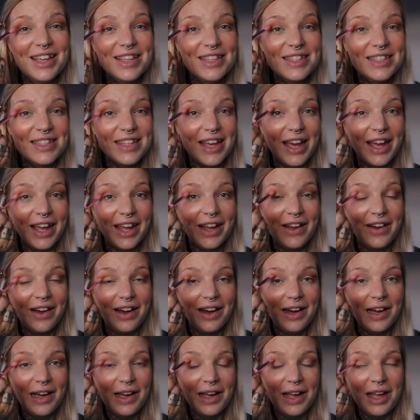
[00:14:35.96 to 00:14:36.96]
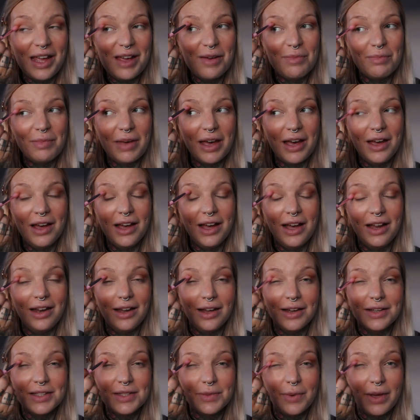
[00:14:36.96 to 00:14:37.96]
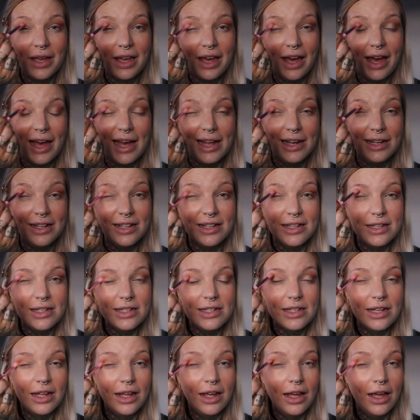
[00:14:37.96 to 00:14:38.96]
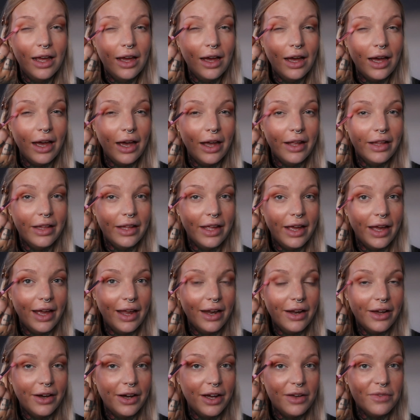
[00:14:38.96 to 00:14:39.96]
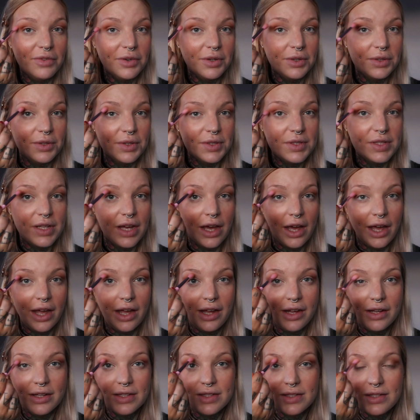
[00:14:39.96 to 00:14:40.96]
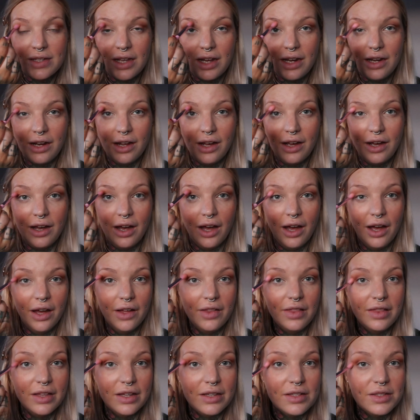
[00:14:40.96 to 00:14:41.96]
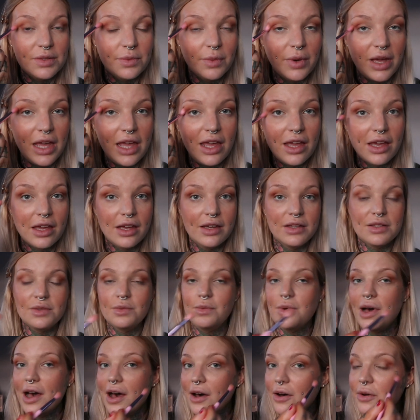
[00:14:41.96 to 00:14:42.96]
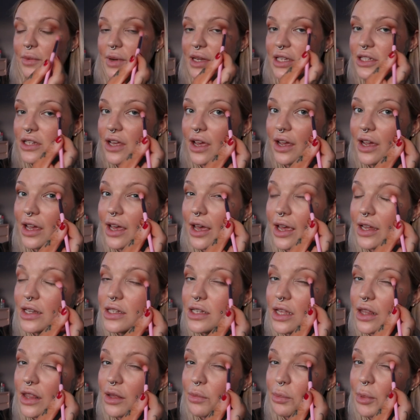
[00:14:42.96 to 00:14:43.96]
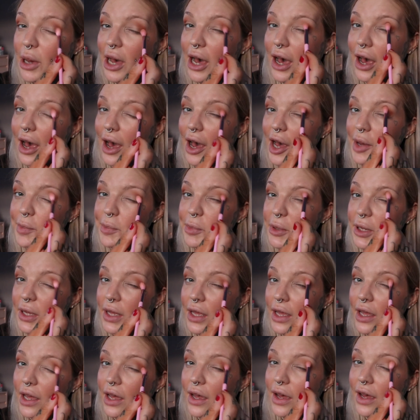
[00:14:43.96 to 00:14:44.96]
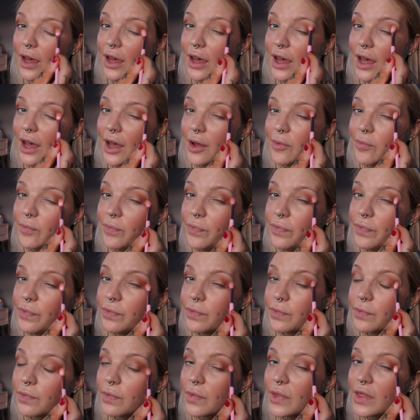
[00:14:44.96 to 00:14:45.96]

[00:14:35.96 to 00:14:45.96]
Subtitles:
So I met her last weekend, and then I've also seen her this week as well. We took her to the pub, and